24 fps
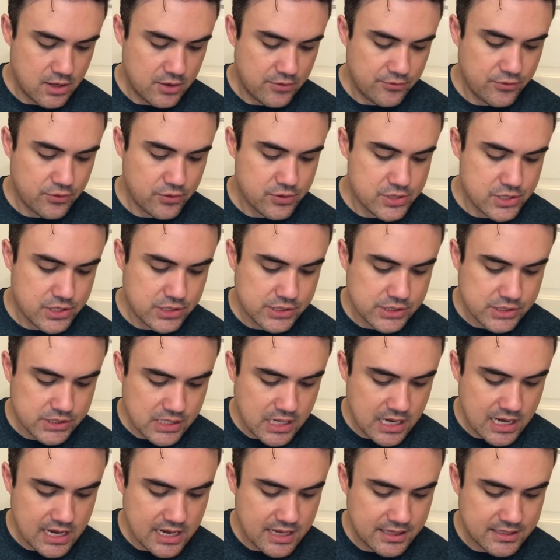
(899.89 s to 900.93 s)
For she
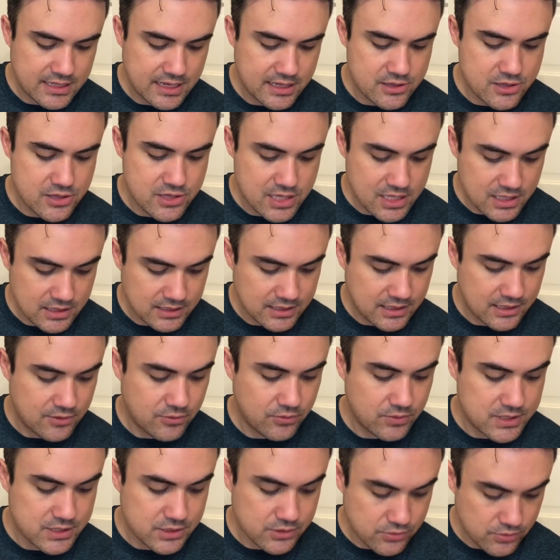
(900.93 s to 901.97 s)
saw that Shelah
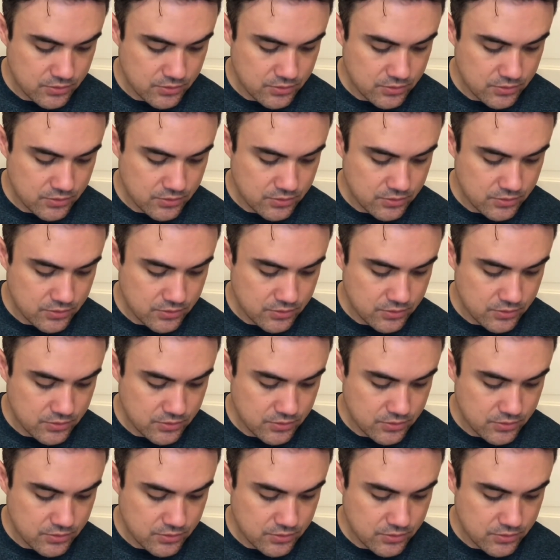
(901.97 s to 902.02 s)
was